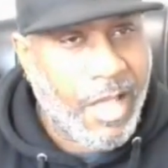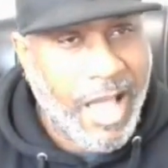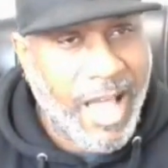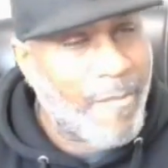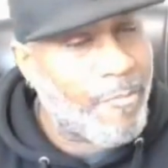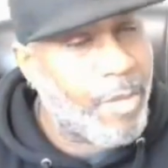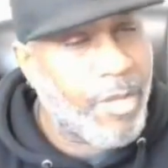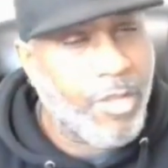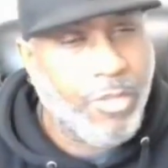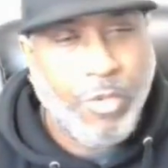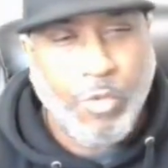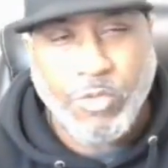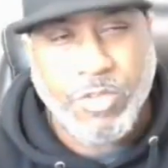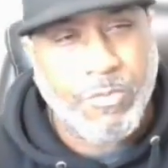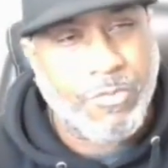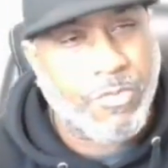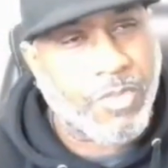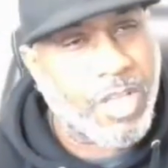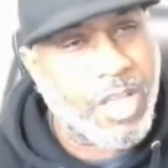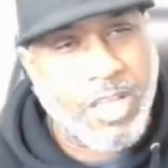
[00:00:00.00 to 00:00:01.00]
I've been through
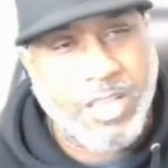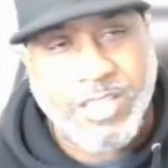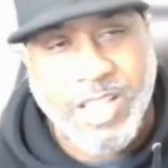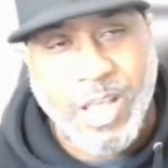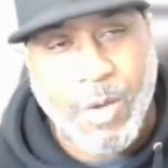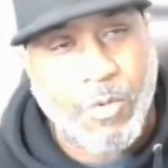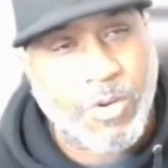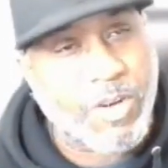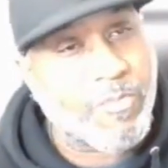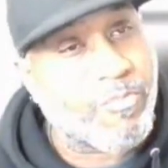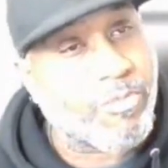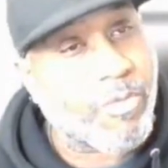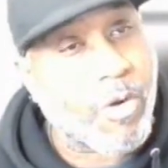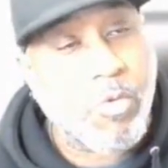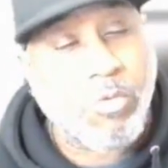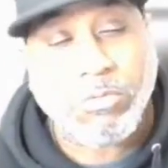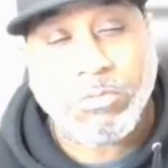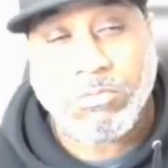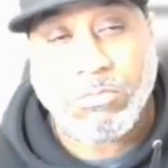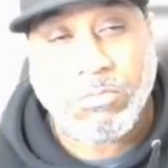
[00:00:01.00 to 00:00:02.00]
some things that would have
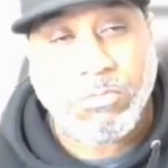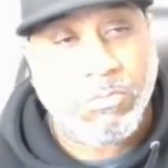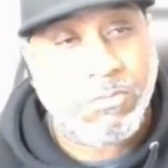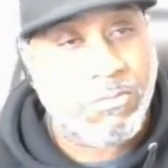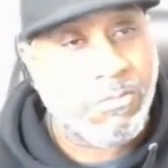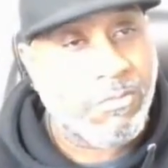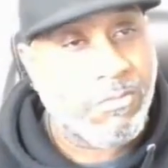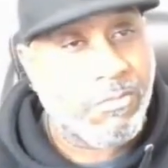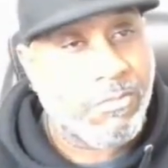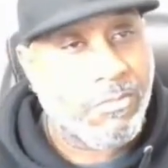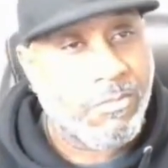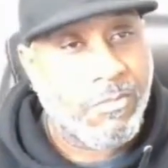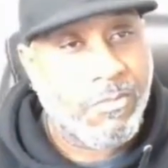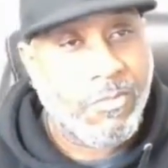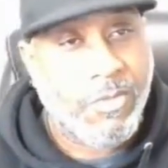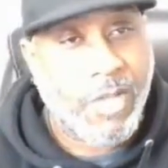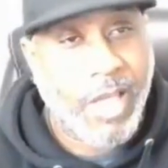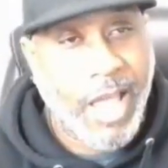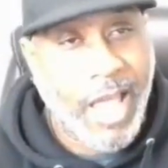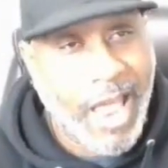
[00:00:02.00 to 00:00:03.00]
broke
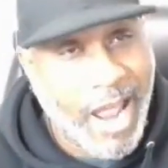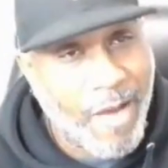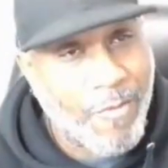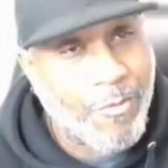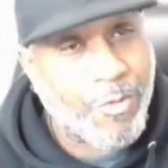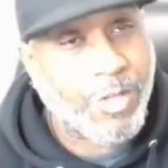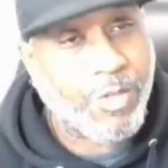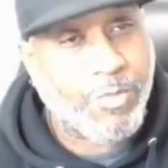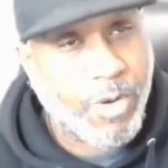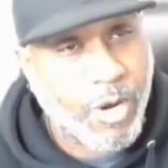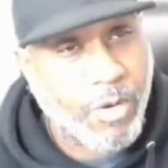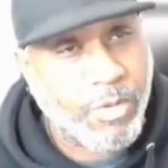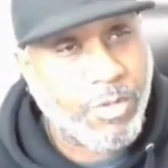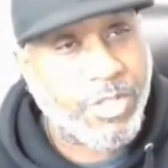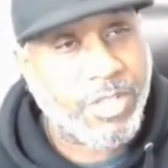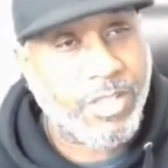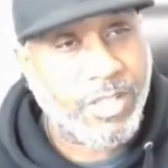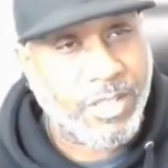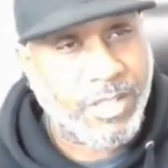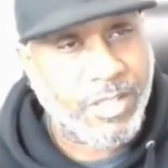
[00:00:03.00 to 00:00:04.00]
the average
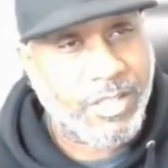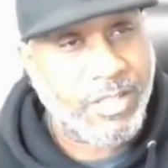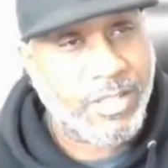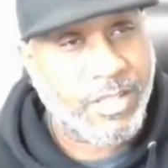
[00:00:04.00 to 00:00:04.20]
person.